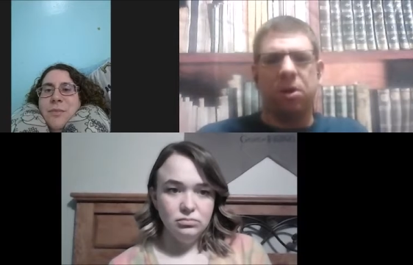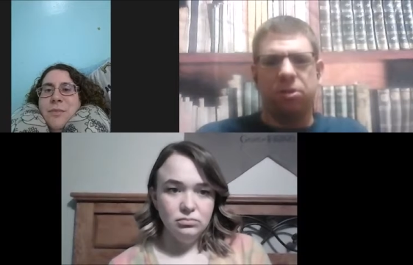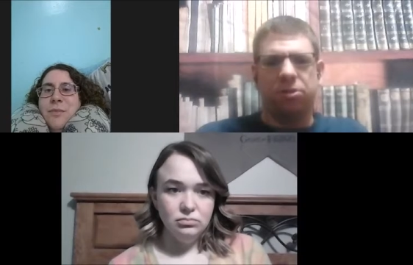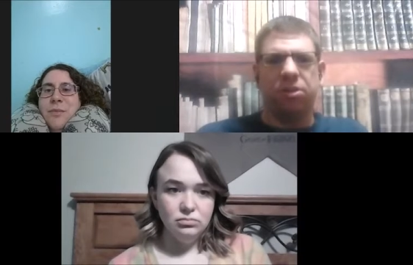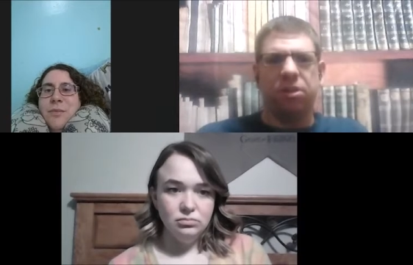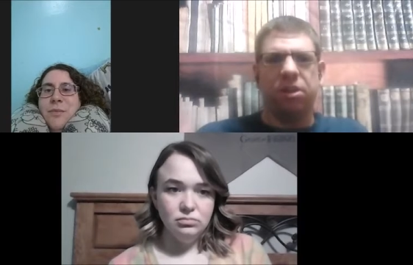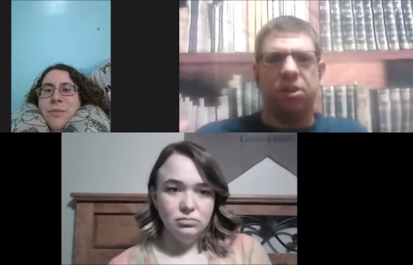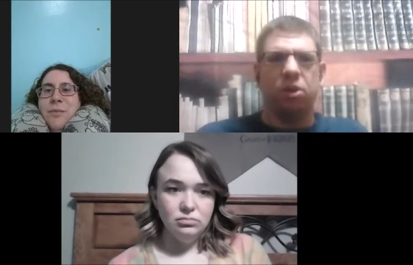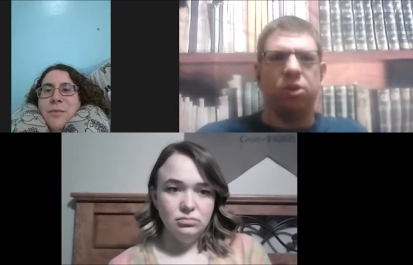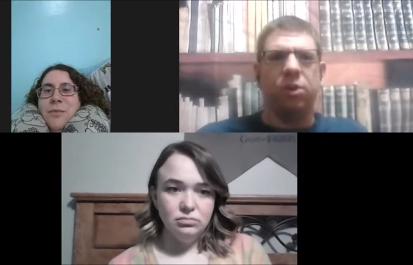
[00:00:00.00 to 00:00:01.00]

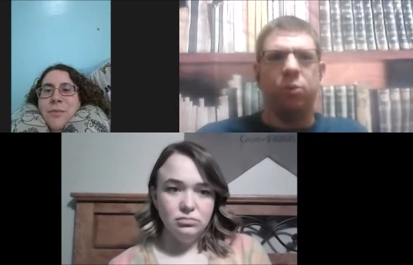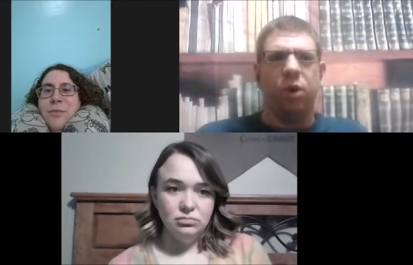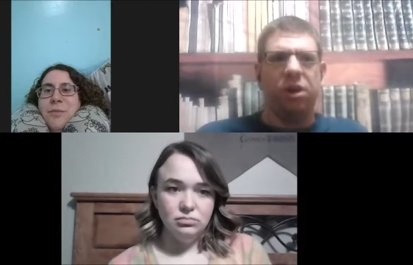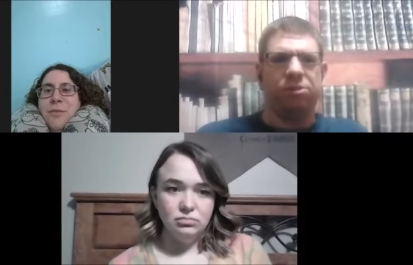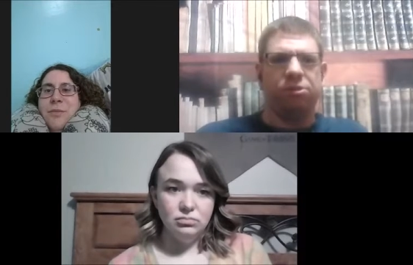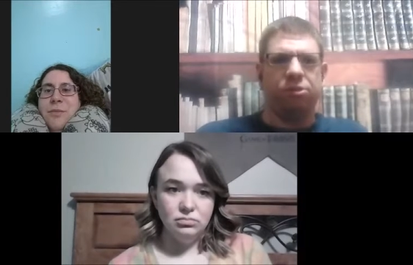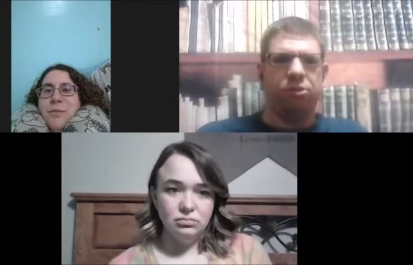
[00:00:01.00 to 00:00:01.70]
Speaker 1: personally only wants